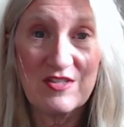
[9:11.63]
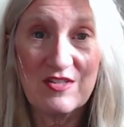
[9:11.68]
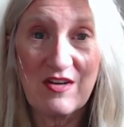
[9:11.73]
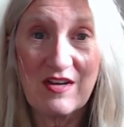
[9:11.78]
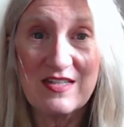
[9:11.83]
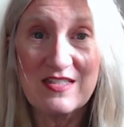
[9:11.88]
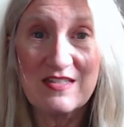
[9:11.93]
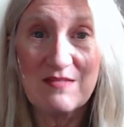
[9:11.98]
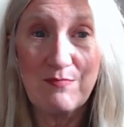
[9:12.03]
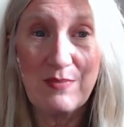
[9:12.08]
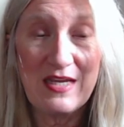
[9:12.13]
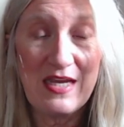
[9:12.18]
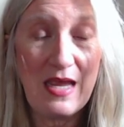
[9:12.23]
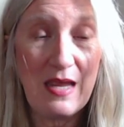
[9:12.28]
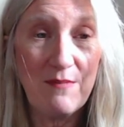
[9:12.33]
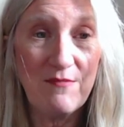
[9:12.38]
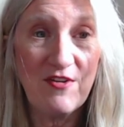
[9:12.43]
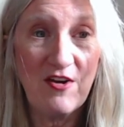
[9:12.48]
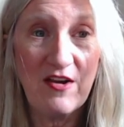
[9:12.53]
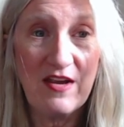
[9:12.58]
So I
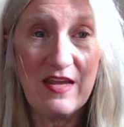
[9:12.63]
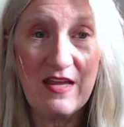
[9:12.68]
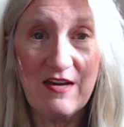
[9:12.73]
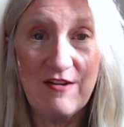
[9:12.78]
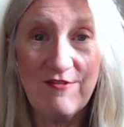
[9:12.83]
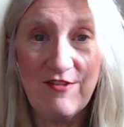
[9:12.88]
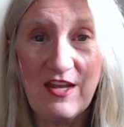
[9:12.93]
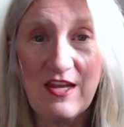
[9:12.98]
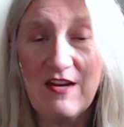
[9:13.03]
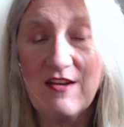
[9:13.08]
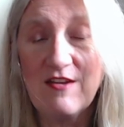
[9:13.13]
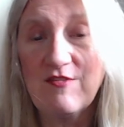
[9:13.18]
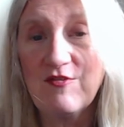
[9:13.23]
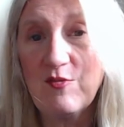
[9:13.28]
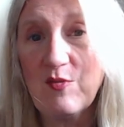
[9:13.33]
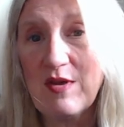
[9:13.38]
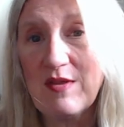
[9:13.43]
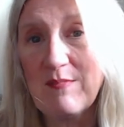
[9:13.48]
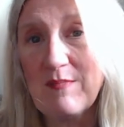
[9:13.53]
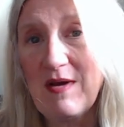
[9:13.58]
became very innovative
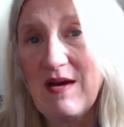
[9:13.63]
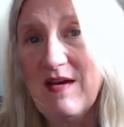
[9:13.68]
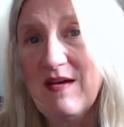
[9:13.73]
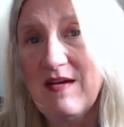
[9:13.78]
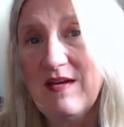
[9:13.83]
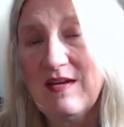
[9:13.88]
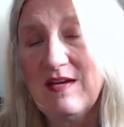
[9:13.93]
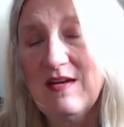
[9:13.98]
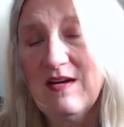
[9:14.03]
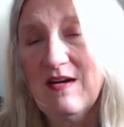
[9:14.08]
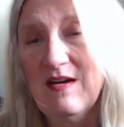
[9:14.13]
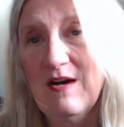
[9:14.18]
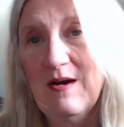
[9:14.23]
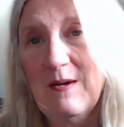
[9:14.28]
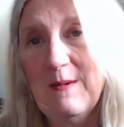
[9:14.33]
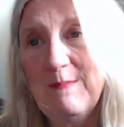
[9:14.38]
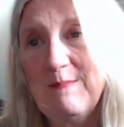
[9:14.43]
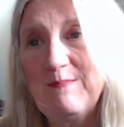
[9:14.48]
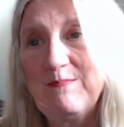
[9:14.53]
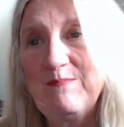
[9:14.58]
with my
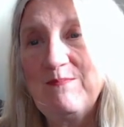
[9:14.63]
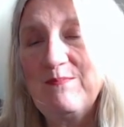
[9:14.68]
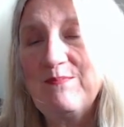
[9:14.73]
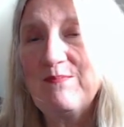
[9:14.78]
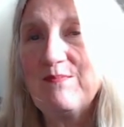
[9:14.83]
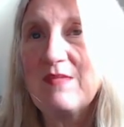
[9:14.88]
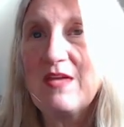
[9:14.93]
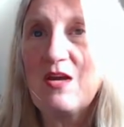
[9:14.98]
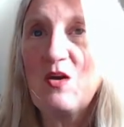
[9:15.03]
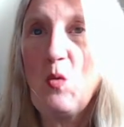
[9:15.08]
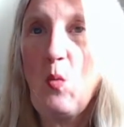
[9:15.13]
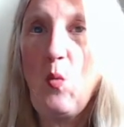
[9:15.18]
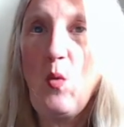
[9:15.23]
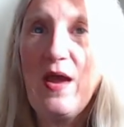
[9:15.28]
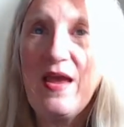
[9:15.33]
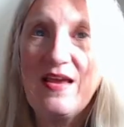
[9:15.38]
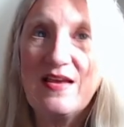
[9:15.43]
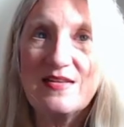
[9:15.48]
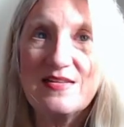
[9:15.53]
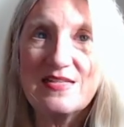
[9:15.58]
um,
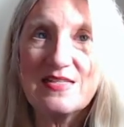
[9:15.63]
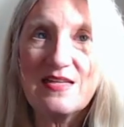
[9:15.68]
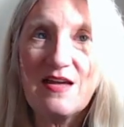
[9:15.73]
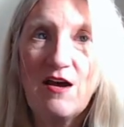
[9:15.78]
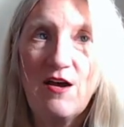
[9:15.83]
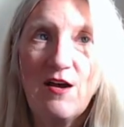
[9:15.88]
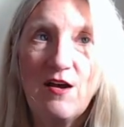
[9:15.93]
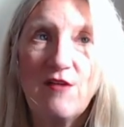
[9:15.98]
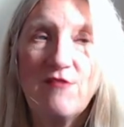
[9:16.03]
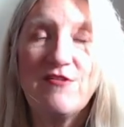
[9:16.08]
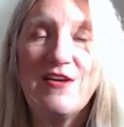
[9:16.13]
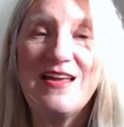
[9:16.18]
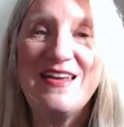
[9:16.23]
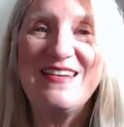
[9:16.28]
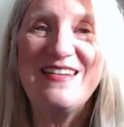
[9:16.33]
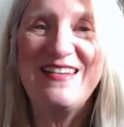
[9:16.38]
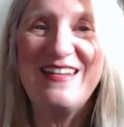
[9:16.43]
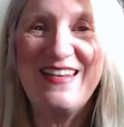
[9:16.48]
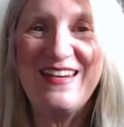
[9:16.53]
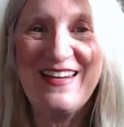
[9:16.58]
ways of
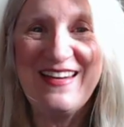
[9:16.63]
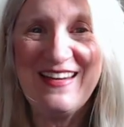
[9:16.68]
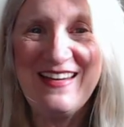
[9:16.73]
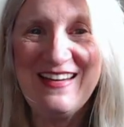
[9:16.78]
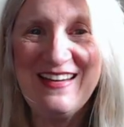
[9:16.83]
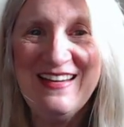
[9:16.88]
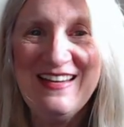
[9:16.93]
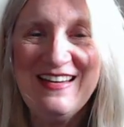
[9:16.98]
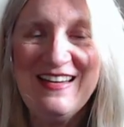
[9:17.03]
knitting.